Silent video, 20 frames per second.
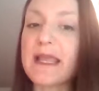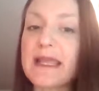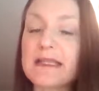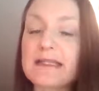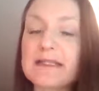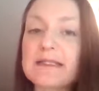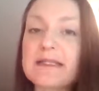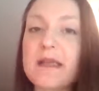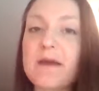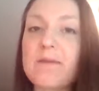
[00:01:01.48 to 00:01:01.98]

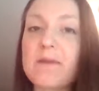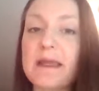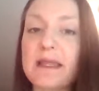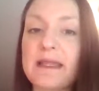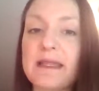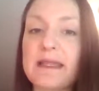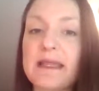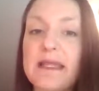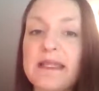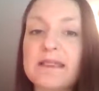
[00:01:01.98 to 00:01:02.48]
its
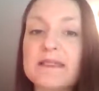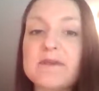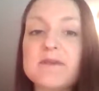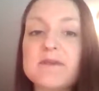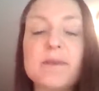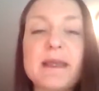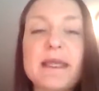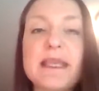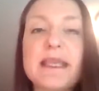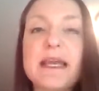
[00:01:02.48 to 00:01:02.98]
ability to
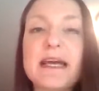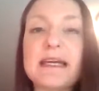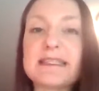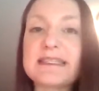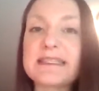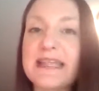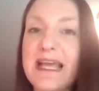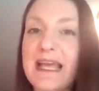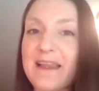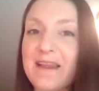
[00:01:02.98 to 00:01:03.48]
be a
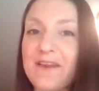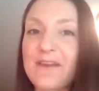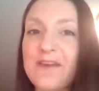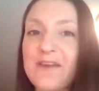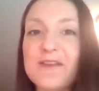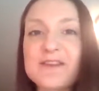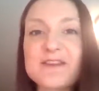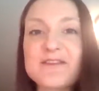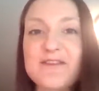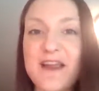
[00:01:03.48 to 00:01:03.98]

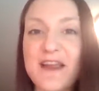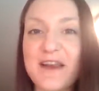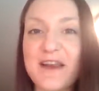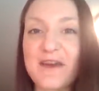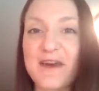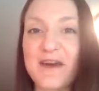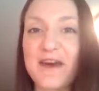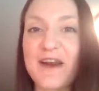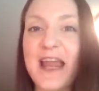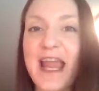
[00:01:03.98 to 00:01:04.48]
cellular
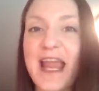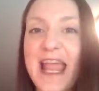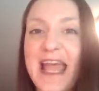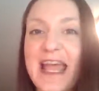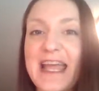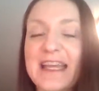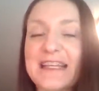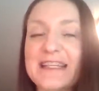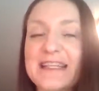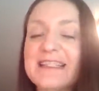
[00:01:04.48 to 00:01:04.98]
defender
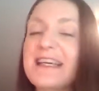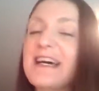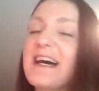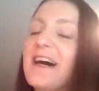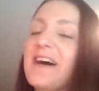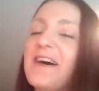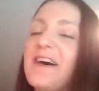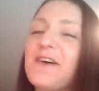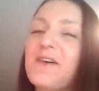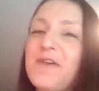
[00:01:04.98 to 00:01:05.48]
and
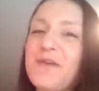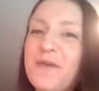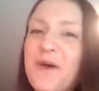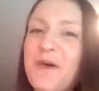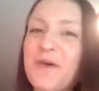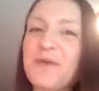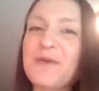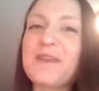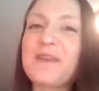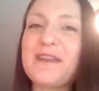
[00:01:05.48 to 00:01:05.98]
a,
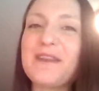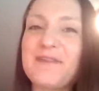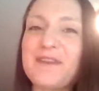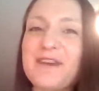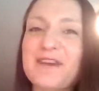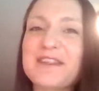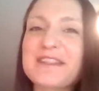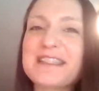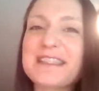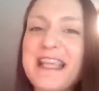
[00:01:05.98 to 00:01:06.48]
quote,
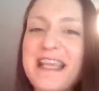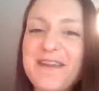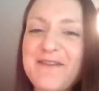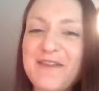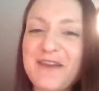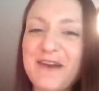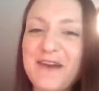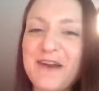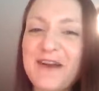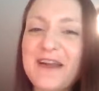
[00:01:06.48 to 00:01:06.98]
liver
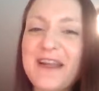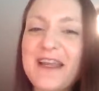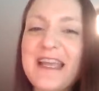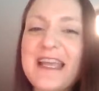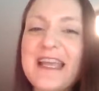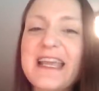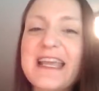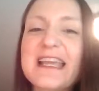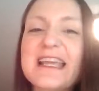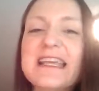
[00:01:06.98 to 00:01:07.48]
savior.
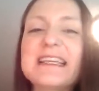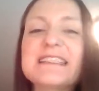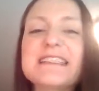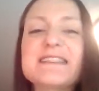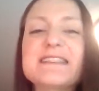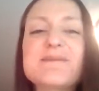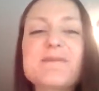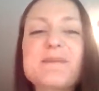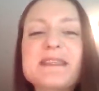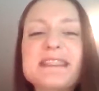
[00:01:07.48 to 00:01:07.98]

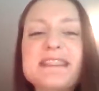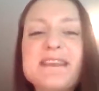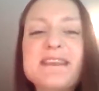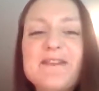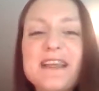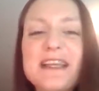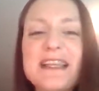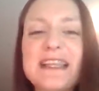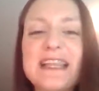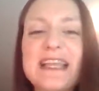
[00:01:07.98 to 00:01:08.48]

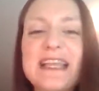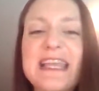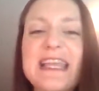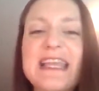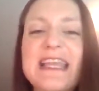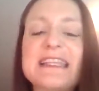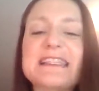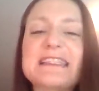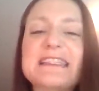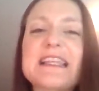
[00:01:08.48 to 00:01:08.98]
Specifically,
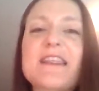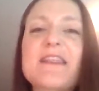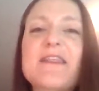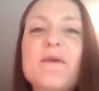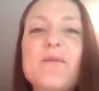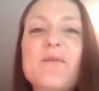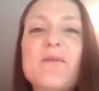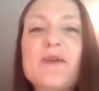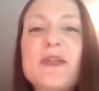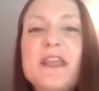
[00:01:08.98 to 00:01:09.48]
it's
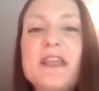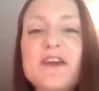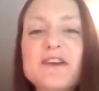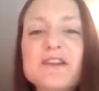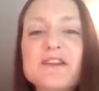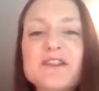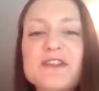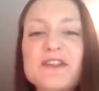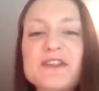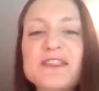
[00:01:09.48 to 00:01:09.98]
the
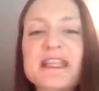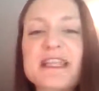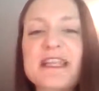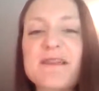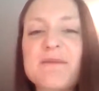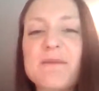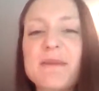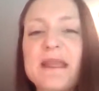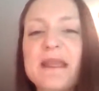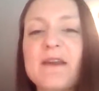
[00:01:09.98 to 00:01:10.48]
precursor to
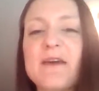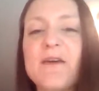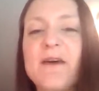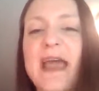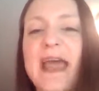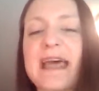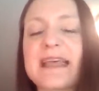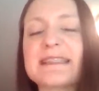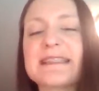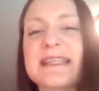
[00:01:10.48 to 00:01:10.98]
the amino
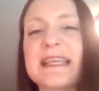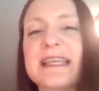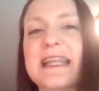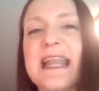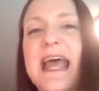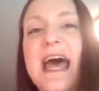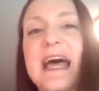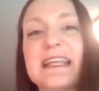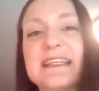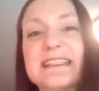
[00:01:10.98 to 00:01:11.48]

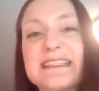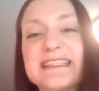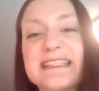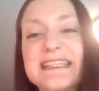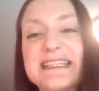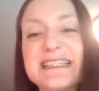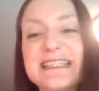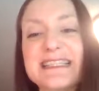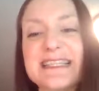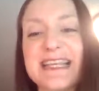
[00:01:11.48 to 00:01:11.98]
acid
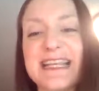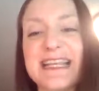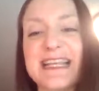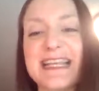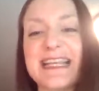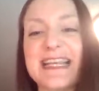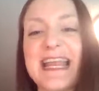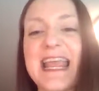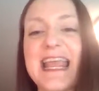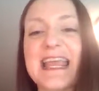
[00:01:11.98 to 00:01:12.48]

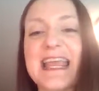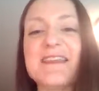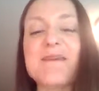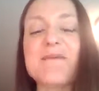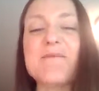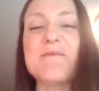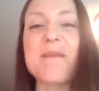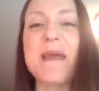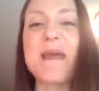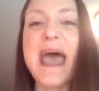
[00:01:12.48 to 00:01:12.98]
L-cysteine and the
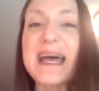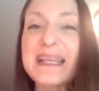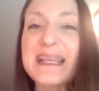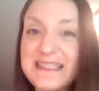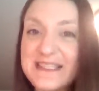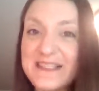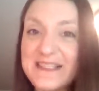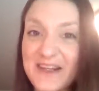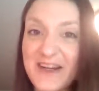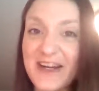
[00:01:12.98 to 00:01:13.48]

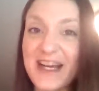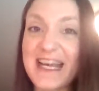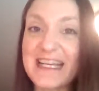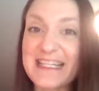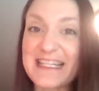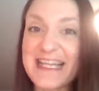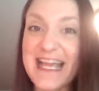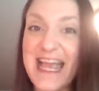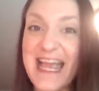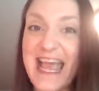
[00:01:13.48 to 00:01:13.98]
master
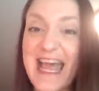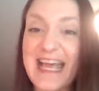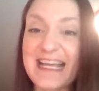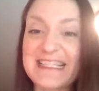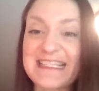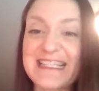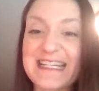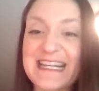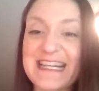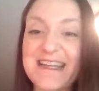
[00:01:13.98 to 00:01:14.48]

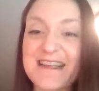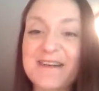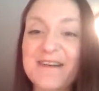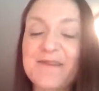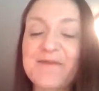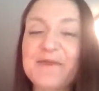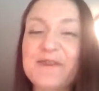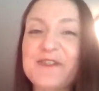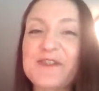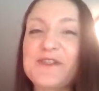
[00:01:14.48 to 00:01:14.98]
antioxidant,
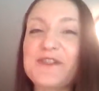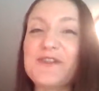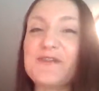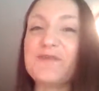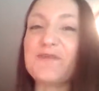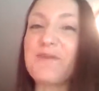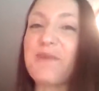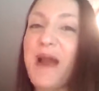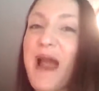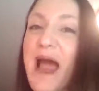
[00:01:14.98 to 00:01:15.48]
which
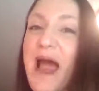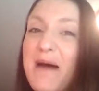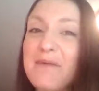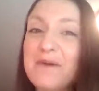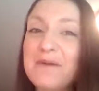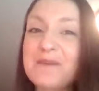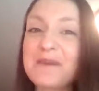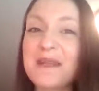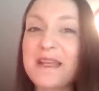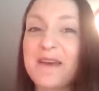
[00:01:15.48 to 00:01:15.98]
you've
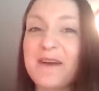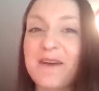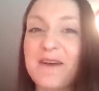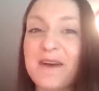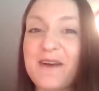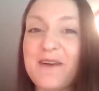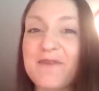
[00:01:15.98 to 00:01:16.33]
probably